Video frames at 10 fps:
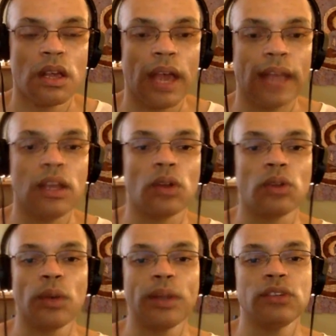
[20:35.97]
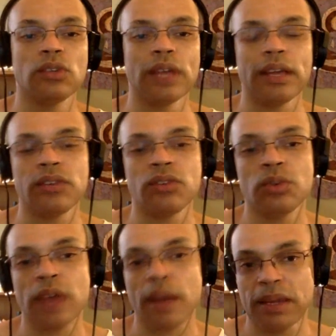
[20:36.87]
And the way to do that is to
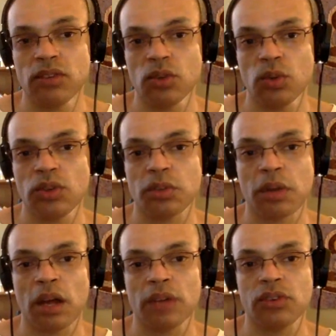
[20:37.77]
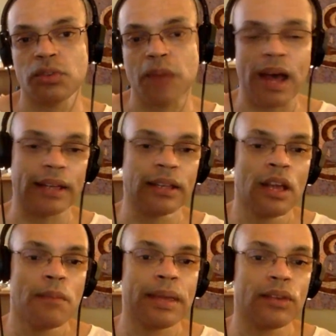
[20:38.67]
tap into the subconscious mind,
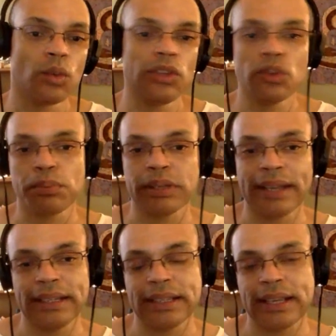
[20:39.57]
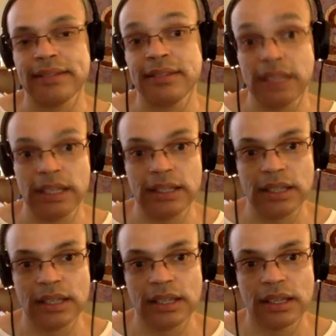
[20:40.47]
because when you're planting that
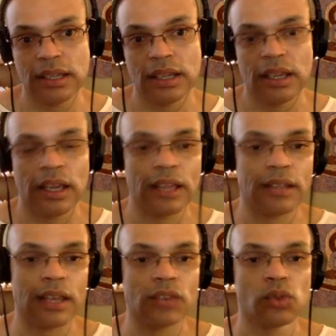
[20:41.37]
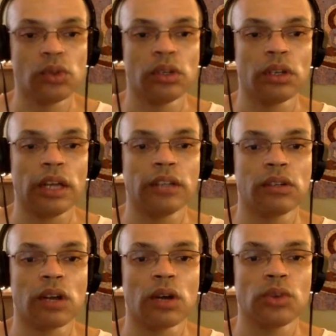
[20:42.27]
seed, it takes root and
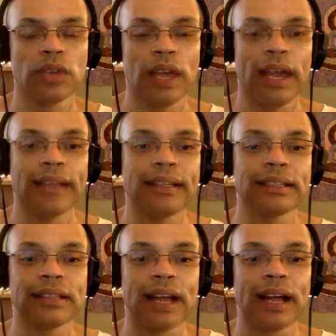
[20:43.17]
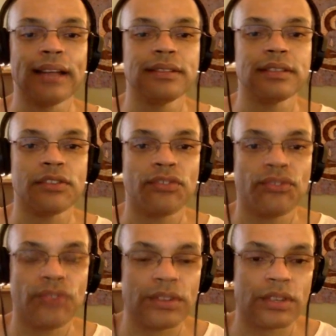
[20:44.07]
grows, and it aligns the
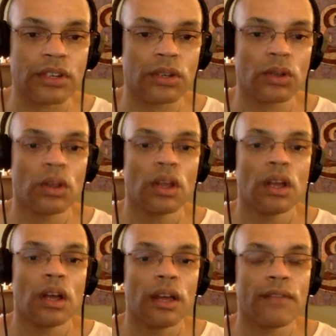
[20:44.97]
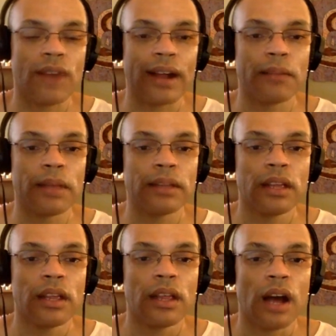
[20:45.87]
physical environment.
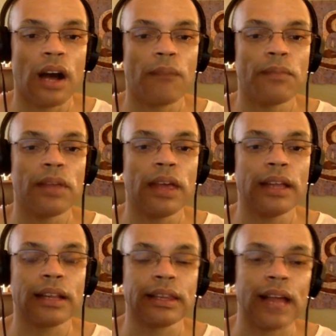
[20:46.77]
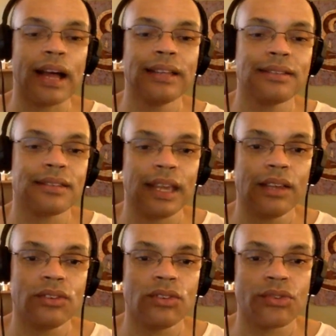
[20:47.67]
It aligns
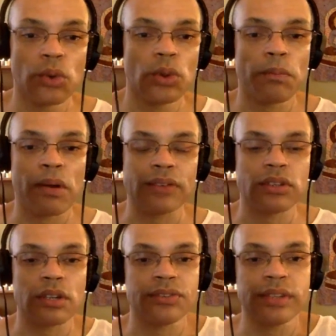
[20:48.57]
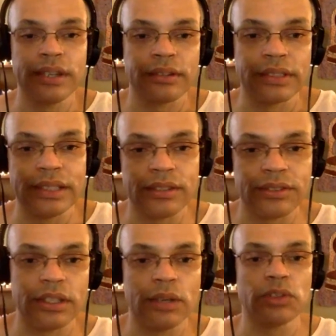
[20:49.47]
things through the process of
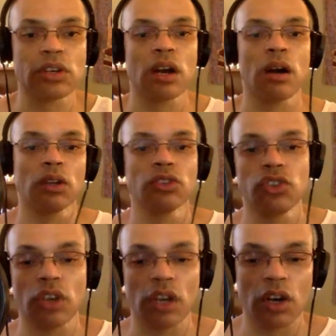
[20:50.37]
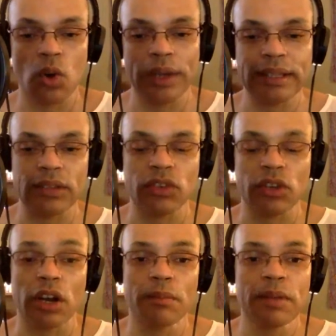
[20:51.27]
synchronicity, which called Jung coined that
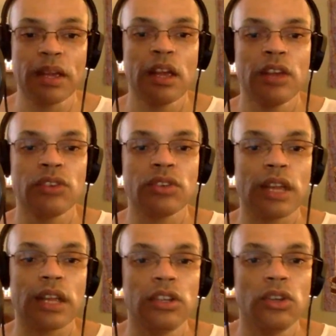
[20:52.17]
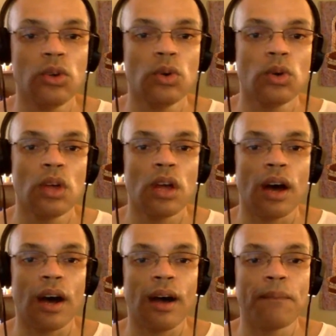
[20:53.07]
term, so that you
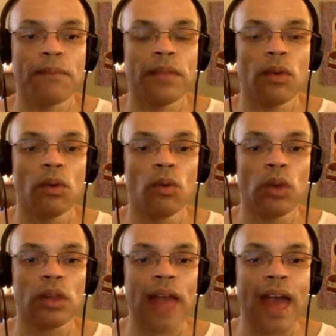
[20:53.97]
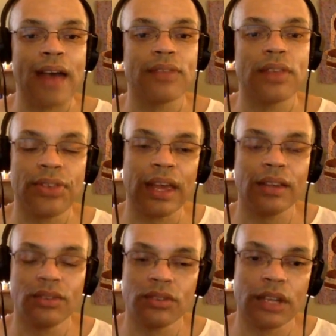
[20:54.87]
will have the
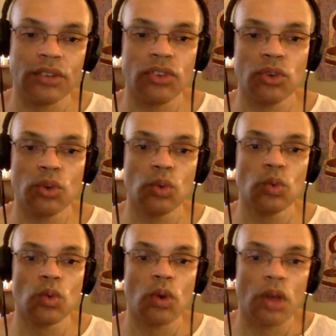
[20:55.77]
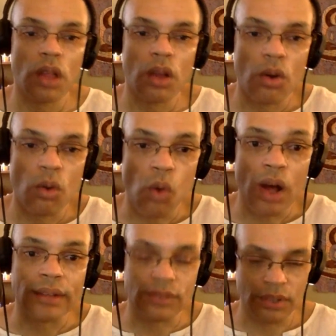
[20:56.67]
things that you
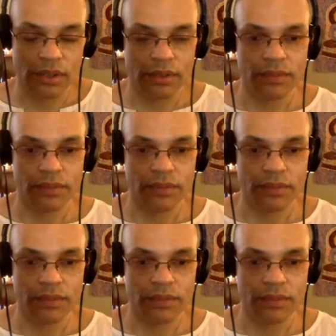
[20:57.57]
want.